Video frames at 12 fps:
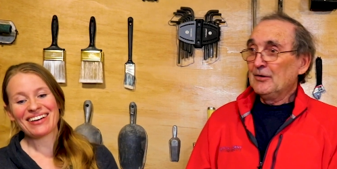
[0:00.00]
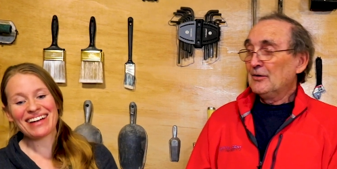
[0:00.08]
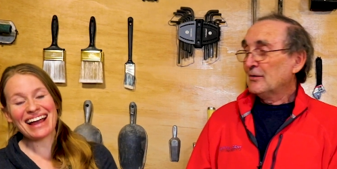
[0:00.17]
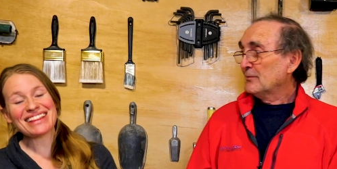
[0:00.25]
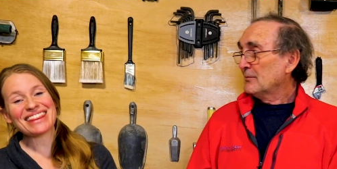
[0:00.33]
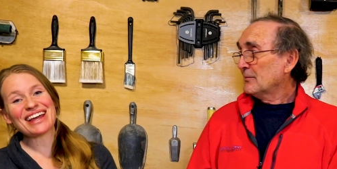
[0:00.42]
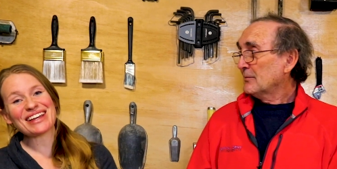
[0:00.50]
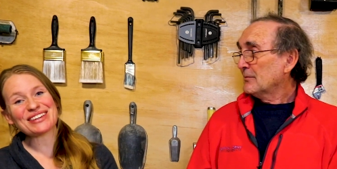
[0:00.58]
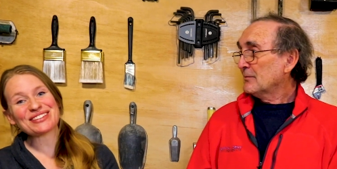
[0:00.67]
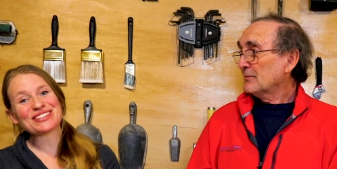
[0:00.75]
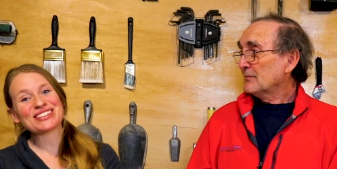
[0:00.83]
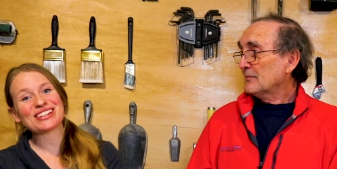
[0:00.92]
Speaker 1: All right. Thank
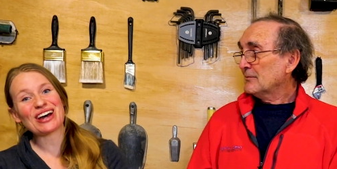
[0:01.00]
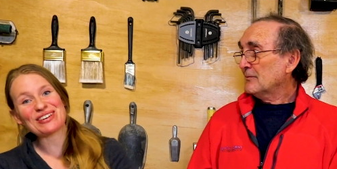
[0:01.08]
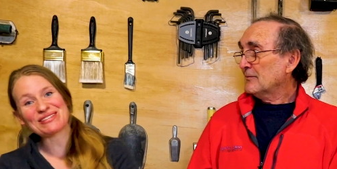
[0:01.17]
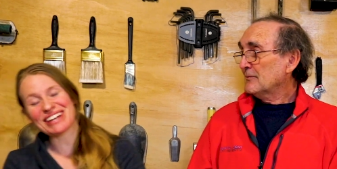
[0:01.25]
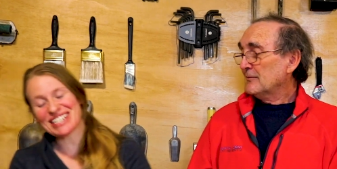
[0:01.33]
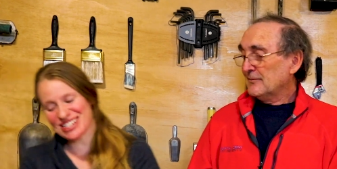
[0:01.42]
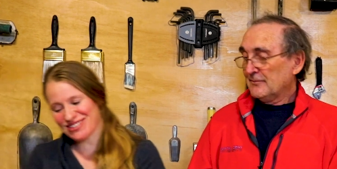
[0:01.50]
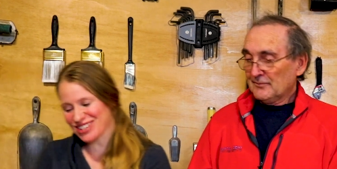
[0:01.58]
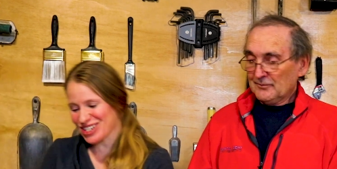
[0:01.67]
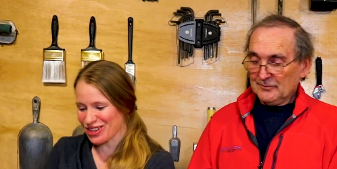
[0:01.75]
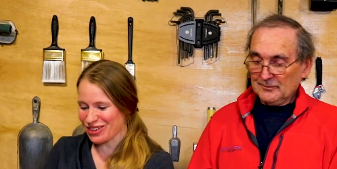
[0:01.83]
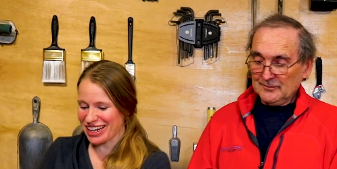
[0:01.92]
you so much for
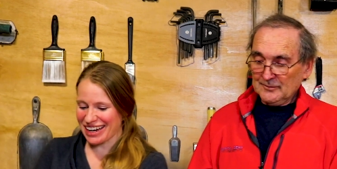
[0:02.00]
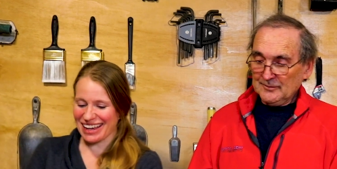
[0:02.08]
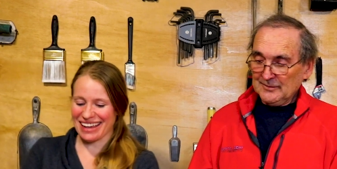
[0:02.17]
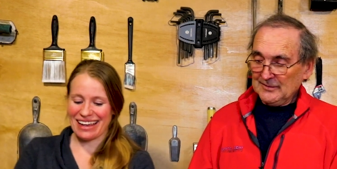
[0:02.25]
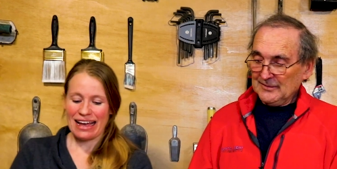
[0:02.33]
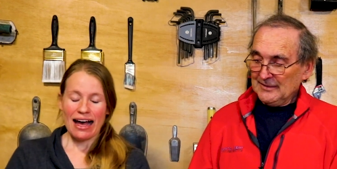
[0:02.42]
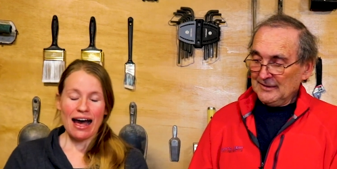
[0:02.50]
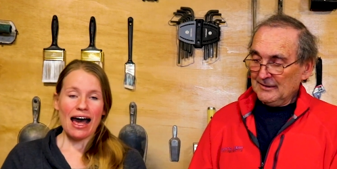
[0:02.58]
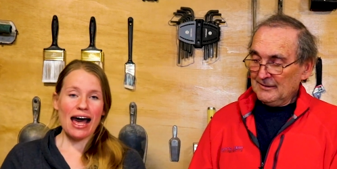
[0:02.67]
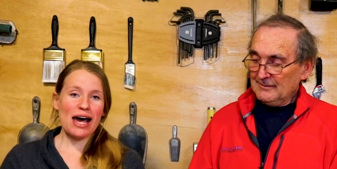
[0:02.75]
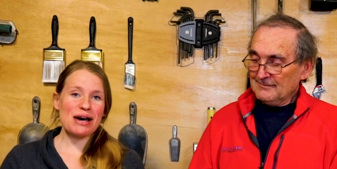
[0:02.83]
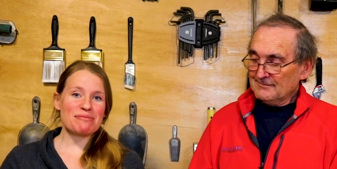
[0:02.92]
joining.
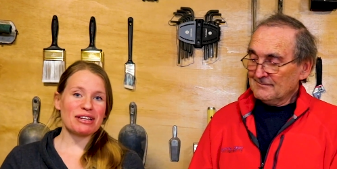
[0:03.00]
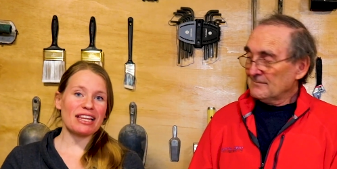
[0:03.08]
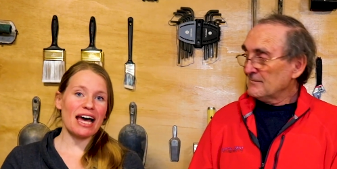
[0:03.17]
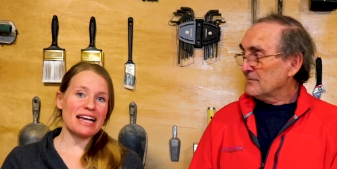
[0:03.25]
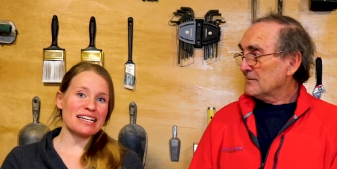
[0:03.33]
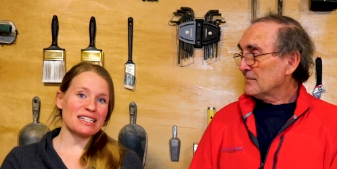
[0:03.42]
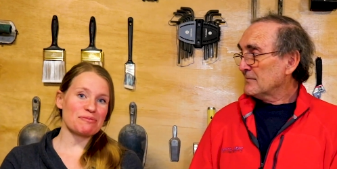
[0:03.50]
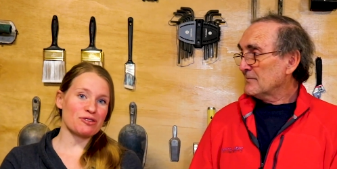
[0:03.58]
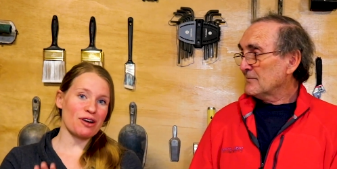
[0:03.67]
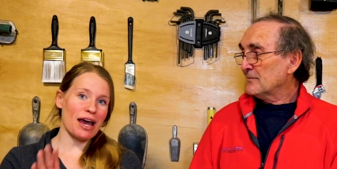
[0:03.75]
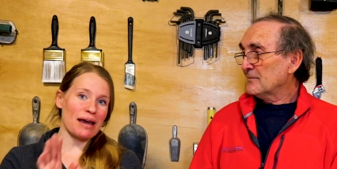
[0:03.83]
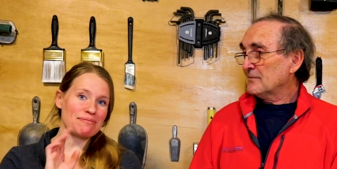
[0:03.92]
Um, like,
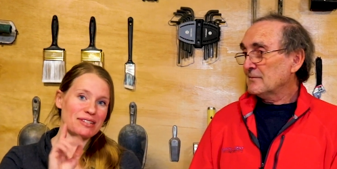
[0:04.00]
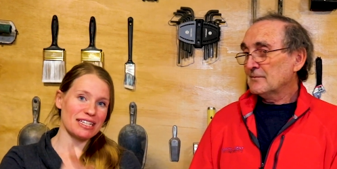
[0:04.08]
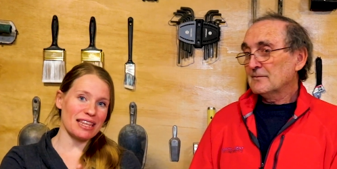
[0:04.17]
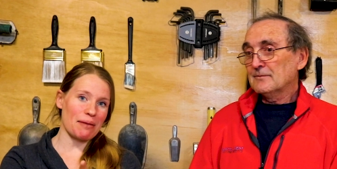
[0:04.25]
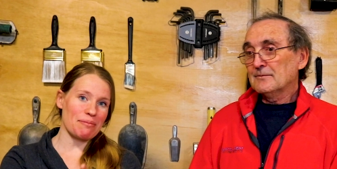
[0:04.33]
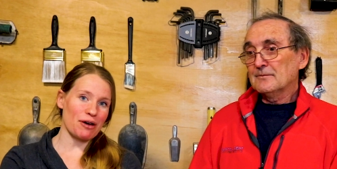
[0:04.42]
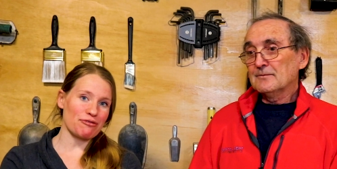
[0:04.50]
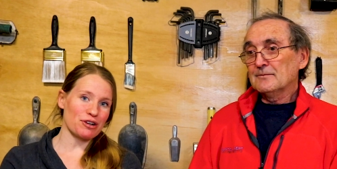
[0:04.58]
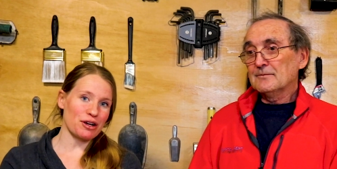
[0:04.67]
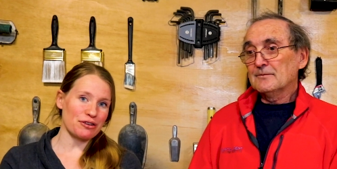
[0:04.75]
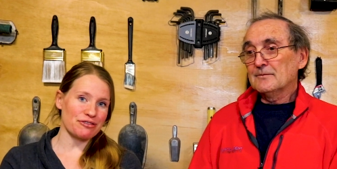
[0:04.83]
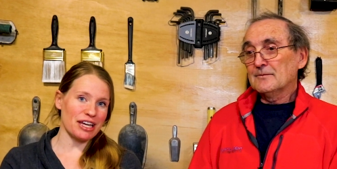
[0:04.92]
subscribe, ding that bell for
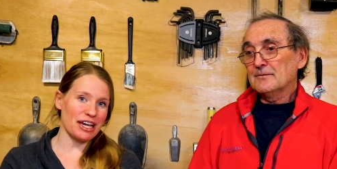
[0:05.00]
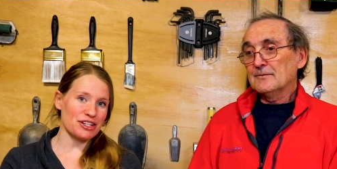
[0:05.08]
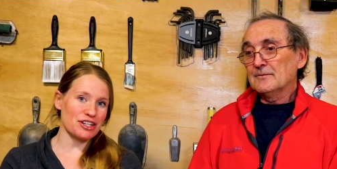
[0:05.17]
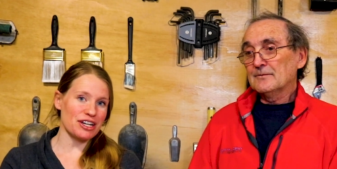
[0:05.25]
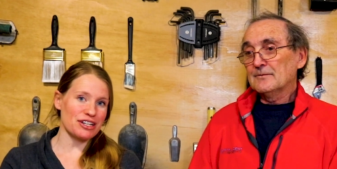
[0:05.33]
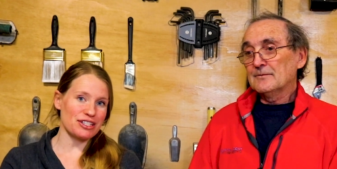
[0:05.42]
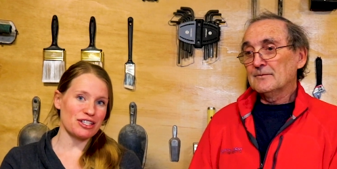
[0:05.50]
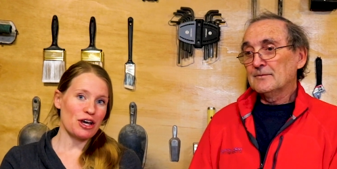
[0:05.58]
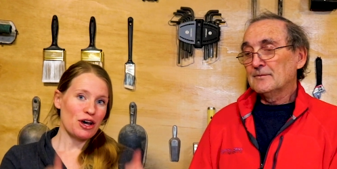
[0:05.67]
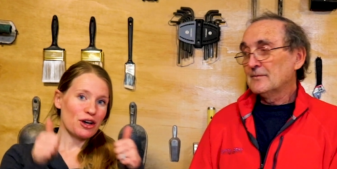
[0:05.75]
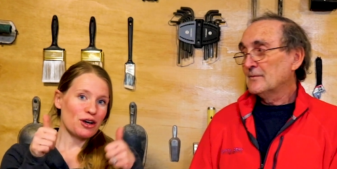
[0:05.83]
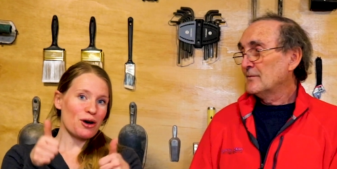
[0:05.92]
notifications.
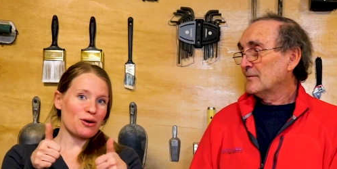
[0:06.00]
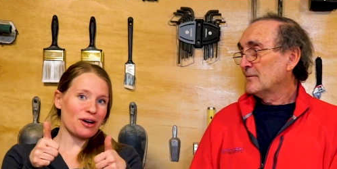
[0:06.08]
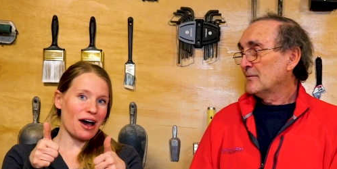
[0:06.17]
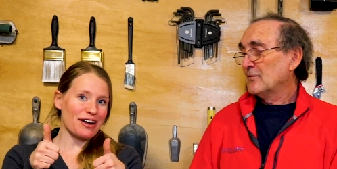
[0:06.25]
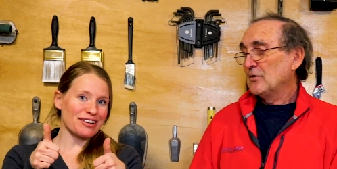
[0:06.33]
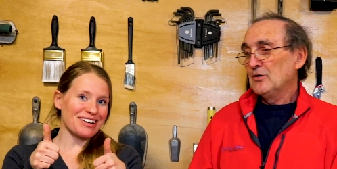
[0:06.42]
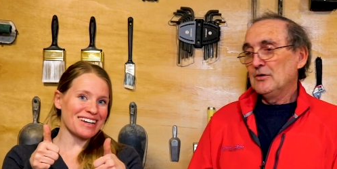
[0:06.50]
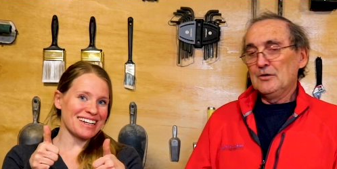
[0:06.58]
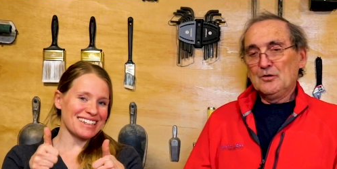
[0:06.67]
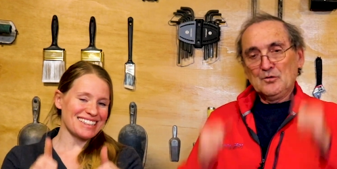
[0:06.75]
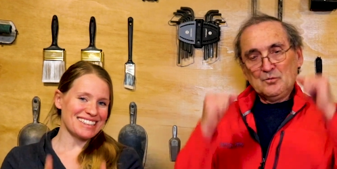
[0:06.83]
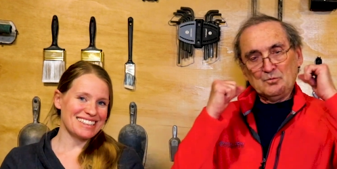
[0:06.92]
Go
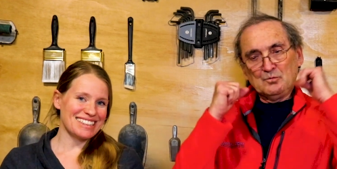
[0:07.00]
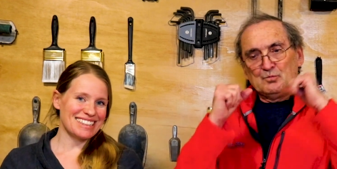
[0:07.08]
concrete.